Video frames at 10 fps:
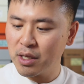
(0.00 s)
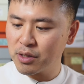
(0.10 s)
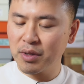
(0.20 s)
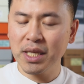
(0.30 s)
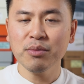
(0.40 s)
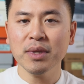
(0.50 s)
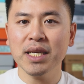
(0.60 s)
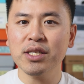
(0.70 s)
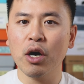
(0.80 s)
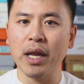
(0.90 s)
So these
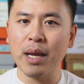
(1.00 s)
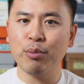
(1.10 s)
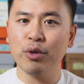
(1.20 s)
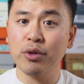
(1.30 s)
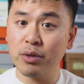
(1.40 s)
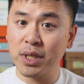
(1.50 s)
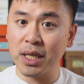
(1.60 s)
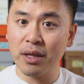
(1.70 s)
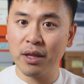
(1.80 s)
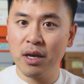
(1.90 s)
released on April
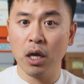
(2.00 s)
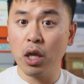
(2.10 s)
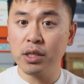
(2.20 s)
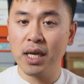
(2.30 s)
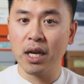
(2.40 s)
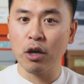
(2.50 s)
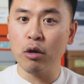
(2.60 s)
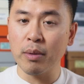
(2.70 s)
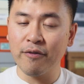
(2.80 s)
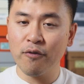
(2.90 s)
13th alongside a
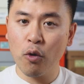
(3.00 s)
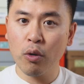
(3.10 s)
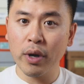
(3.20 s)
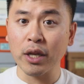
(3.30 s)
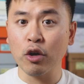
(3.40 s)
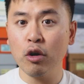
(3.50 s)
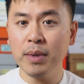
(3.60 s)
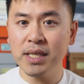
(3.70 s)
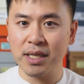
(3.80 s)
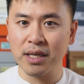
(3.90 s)
Kobe 4 and Kobe
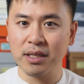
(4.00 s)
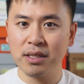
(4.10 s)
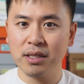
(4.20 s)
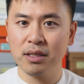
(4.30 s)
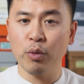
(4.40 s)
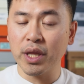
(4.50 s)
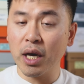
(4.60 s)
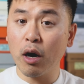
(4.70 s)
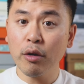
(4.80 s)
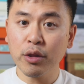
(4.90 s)
6, with
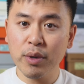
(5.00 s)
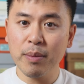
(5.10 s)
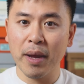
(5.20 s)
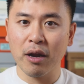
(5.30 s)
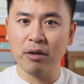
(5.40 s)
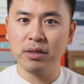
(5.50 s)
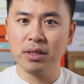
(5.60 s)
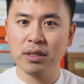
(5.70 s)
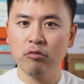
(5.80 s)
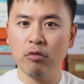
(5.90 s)
all three
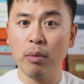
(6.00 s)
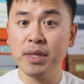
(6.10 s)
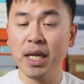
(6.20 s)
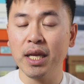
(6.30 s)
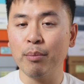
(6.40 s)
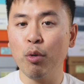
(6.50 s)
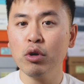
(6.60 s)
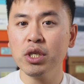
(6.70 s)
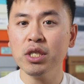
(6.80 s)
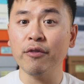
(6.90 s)
pairs representing a
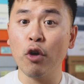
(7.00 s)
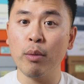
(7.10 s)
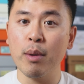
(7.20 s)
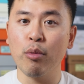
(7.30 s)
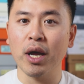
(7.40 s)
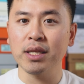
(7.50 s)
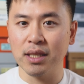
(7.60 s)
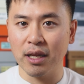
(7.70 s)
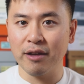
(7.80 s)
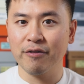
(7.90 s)
portion of Kobe Bryant's
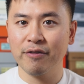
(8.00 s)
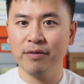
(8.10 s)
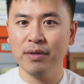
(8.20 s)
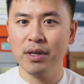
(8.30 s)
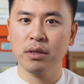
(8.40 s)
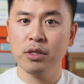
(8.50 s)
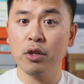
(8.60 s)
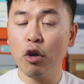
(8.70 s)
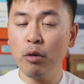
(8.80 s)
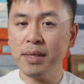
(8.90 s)
life. So
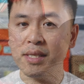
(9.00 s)
the Kobe